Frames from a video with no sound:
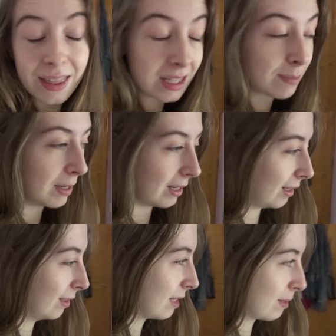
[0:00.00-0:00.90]
That's my,
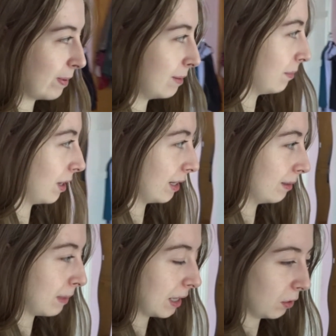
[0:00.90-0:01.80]
that's been my,
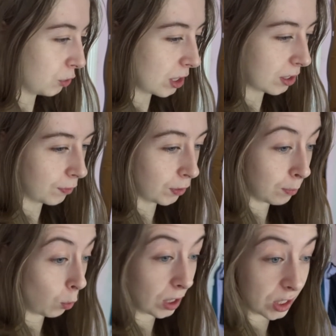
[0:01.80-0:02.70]
my logic for the morning,